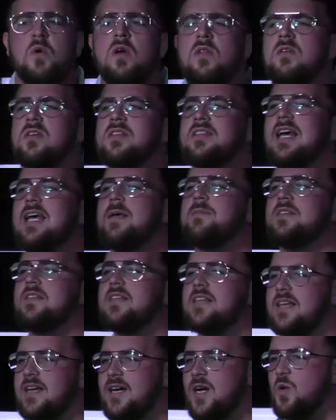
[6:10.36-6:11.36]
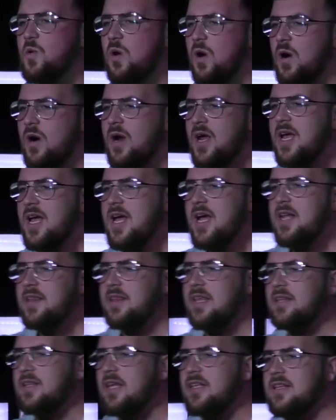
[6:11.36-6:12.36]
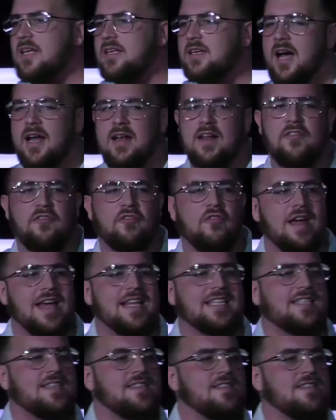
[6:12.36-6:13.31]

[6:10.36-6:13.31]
one of those times in the year where the kind of phrase